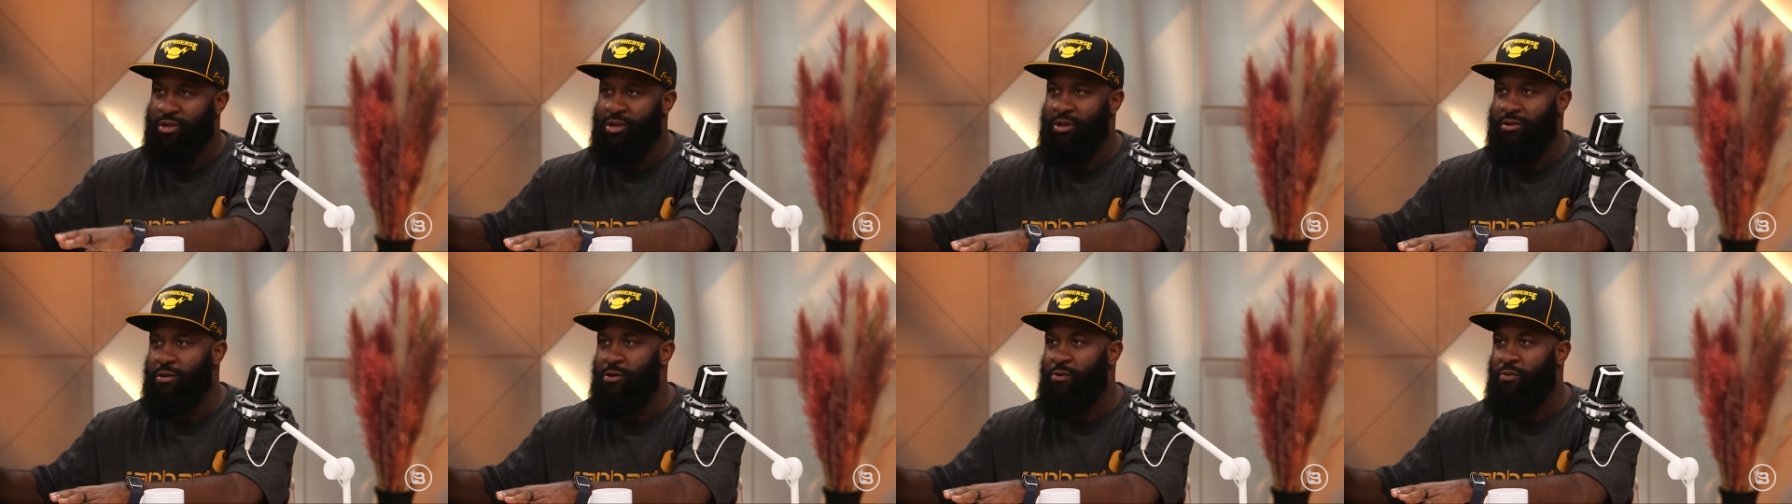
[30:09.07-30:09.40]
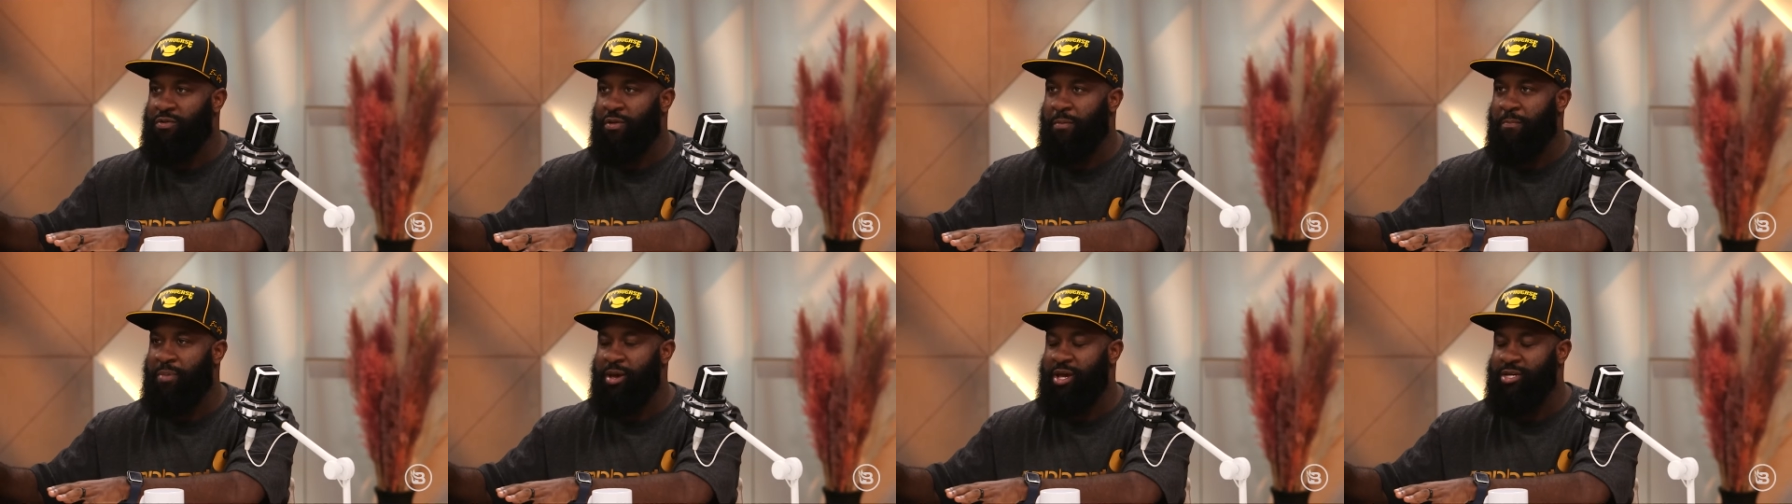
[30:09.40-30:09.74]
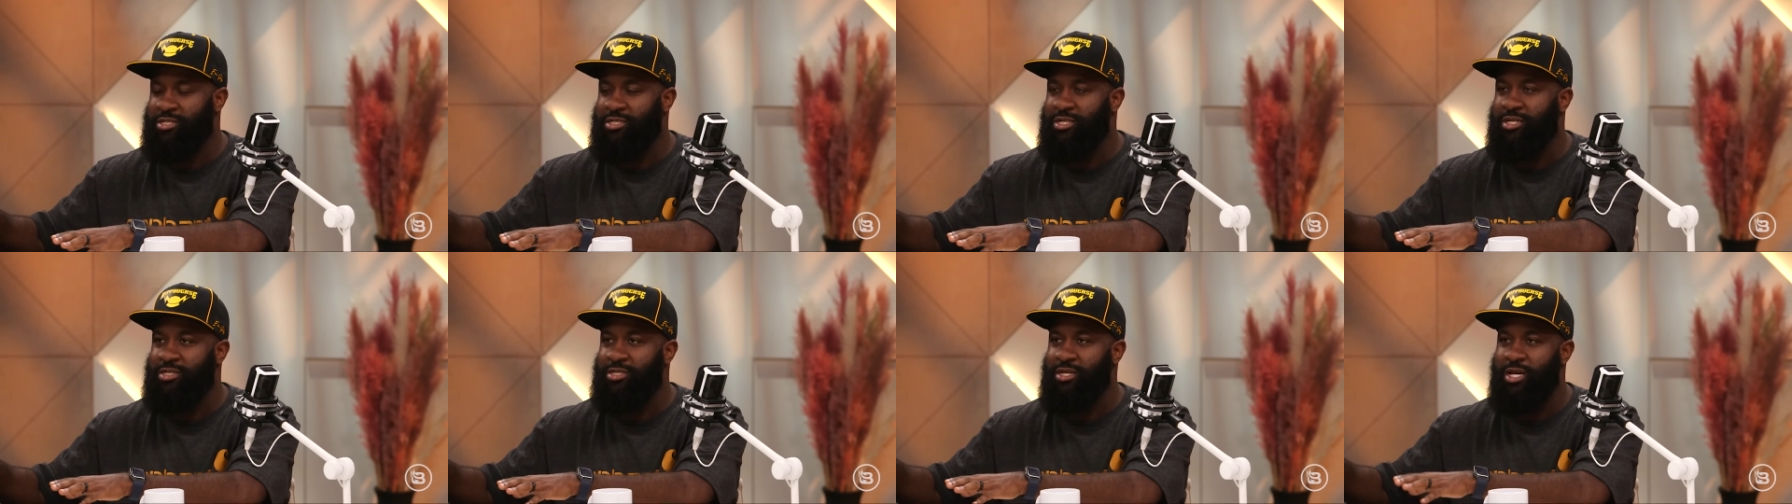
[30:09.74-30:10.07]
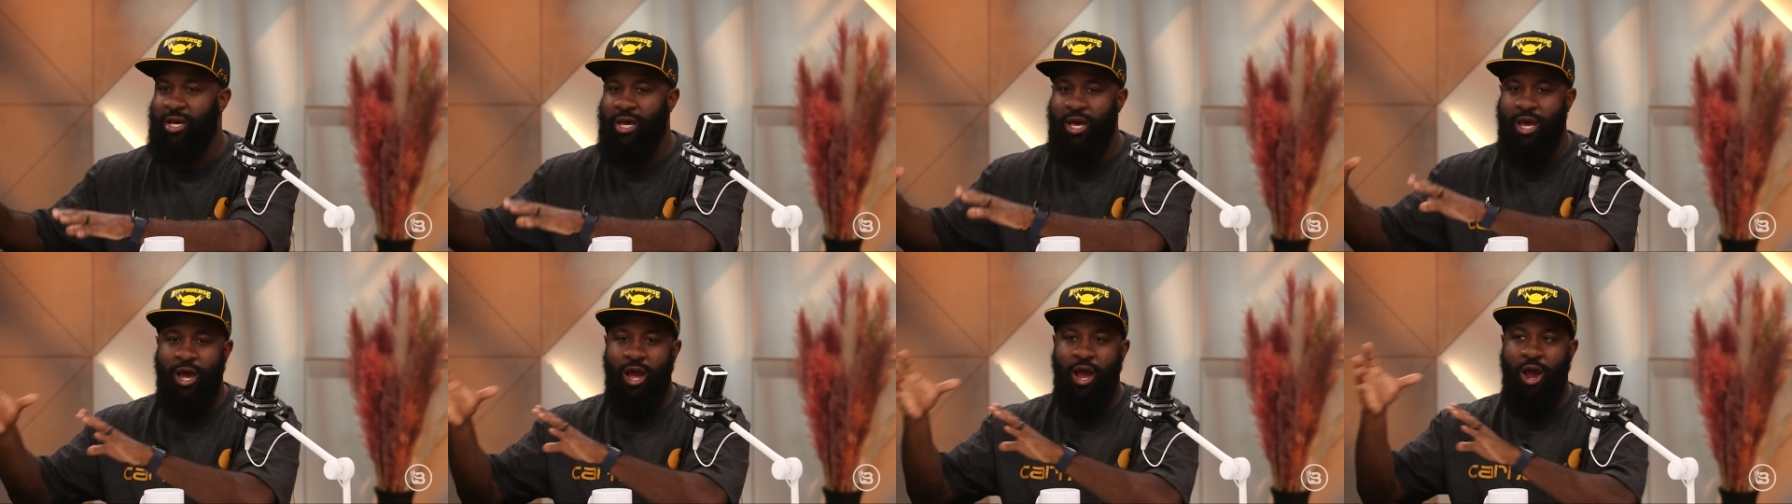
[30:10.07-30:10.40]
to do with the business
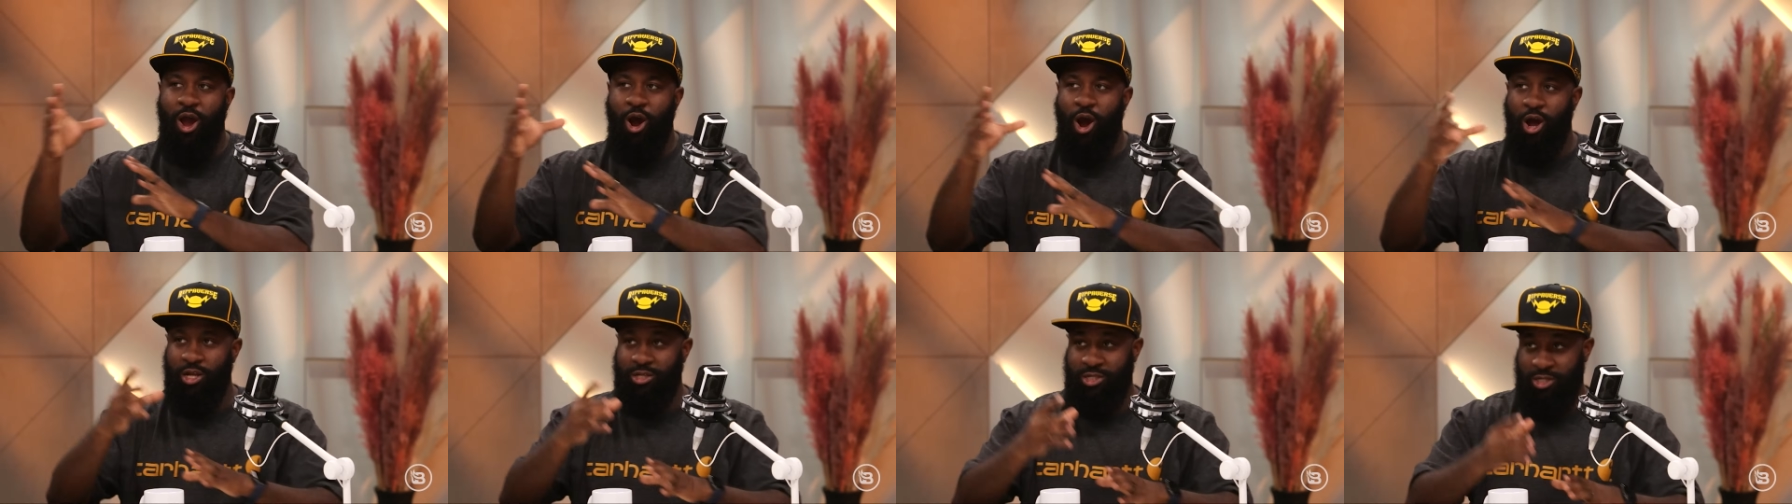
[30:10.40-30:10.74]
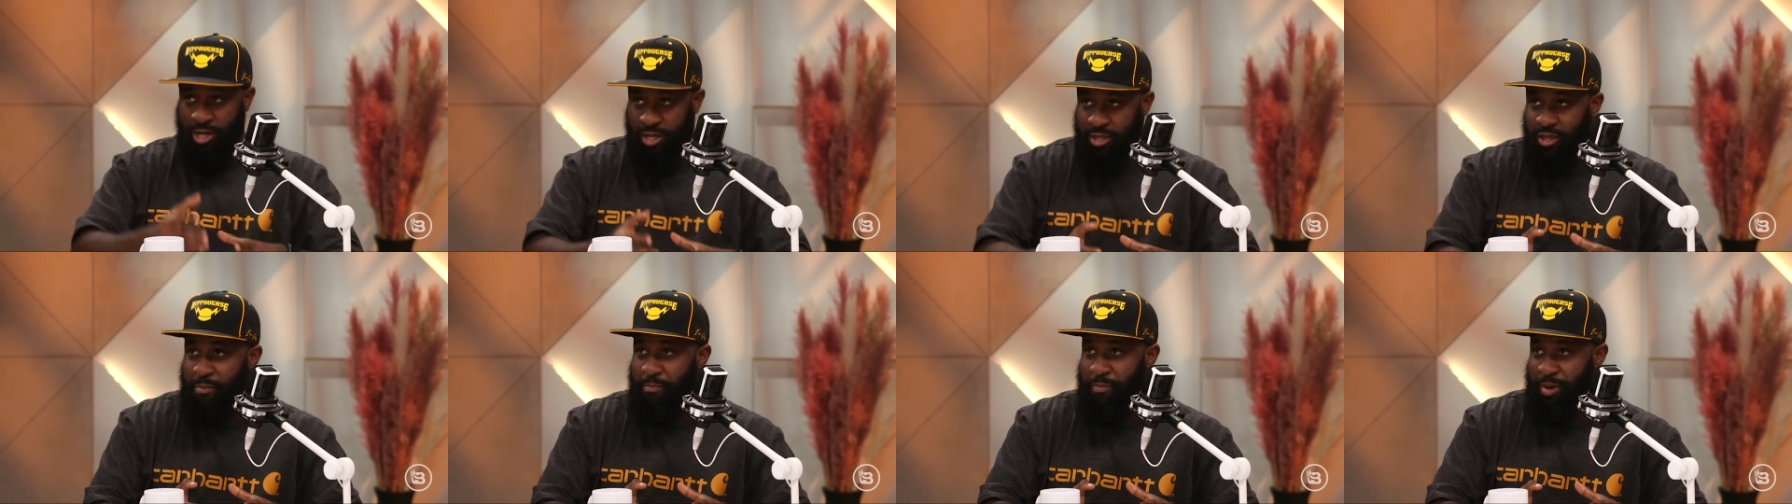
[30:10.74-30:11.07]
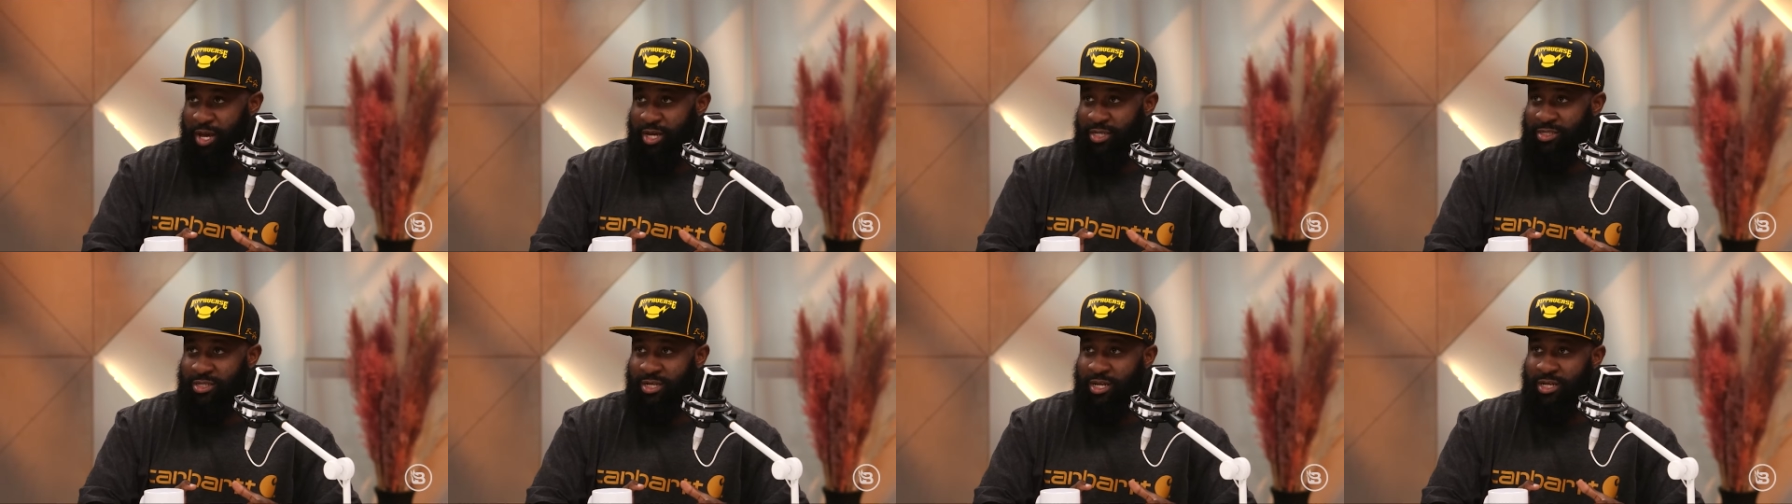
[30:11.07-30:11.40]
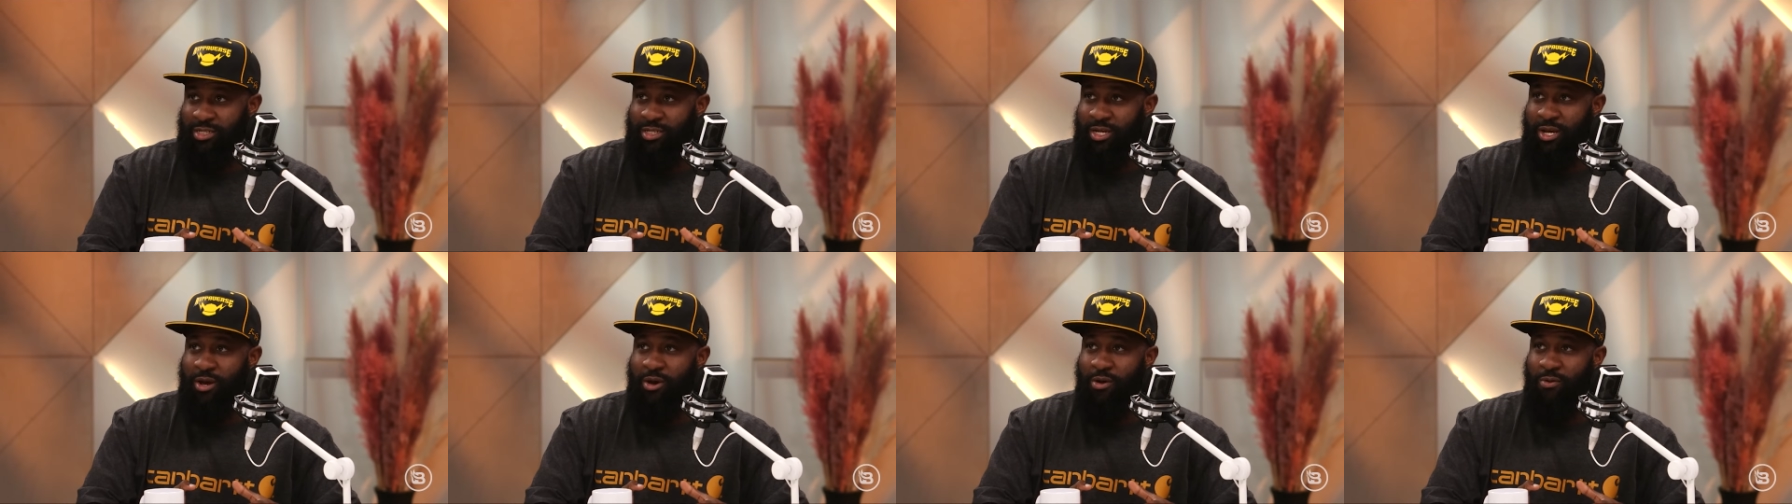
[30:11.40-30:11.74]
to the
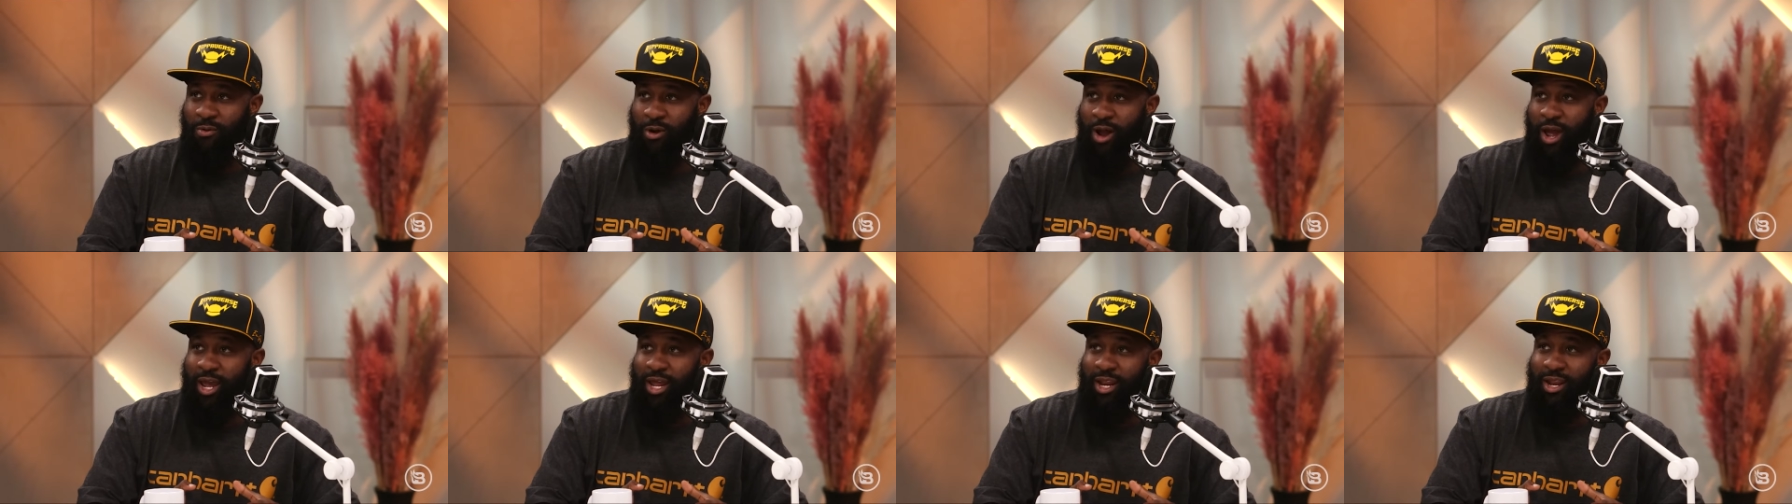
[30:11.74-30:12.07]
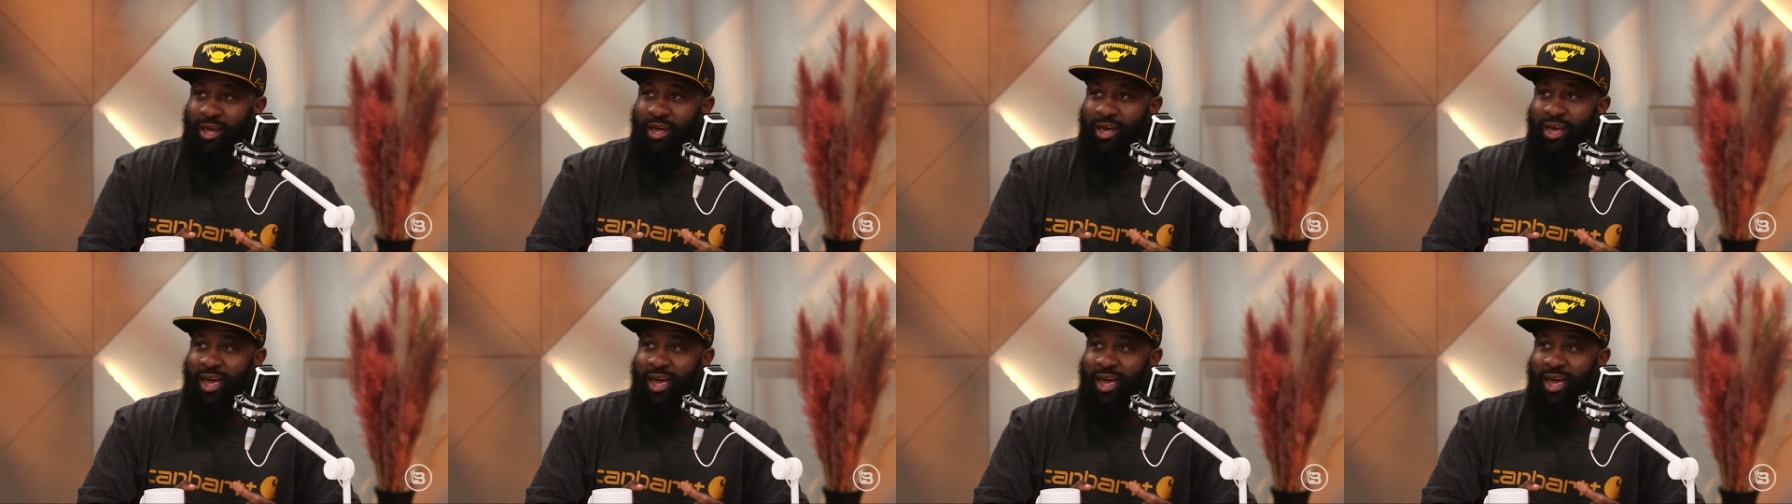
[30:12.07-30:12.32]
business, right?